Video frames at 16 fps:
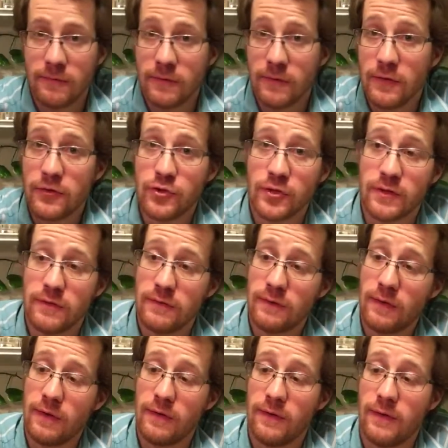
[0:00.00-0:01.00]
version.
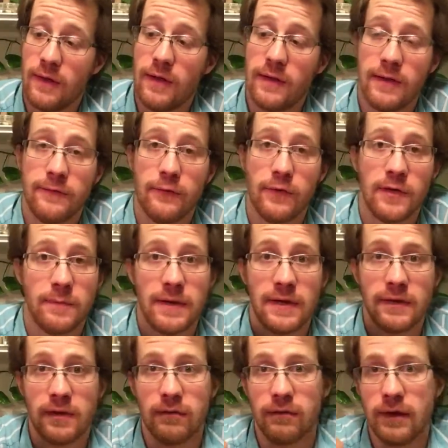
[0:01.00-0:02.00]
They've only
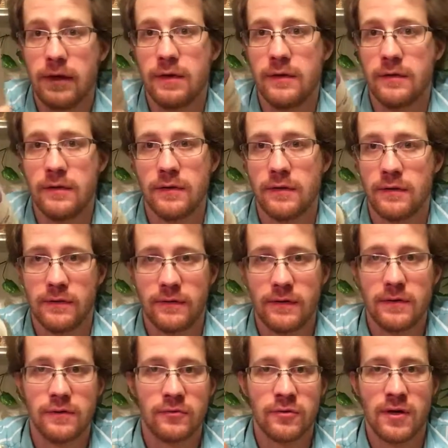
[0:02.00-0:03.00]
made their regular
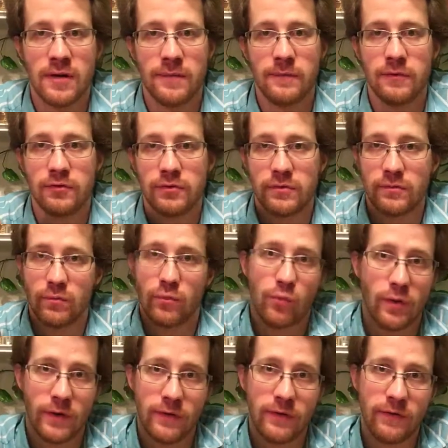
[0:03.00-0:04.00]
single dry hop version
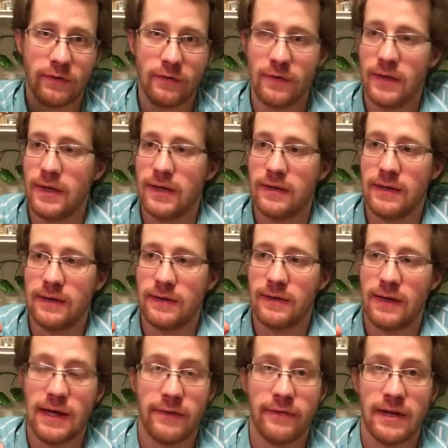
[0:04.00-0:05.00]
once, and
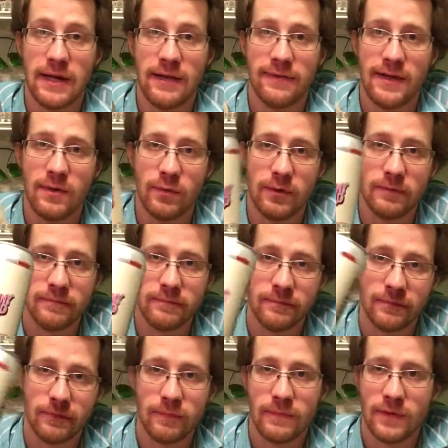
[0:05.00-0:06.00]
I haven't had that one.
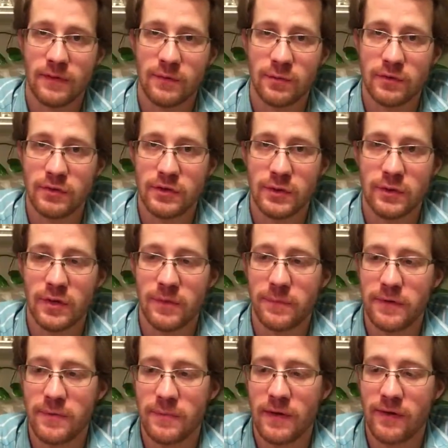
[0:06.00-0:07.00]
This one showed up
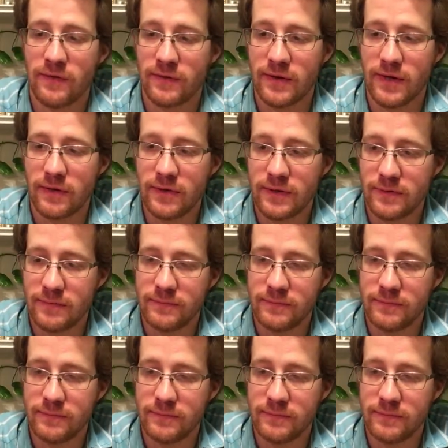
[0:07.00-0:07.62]
in the Boston area.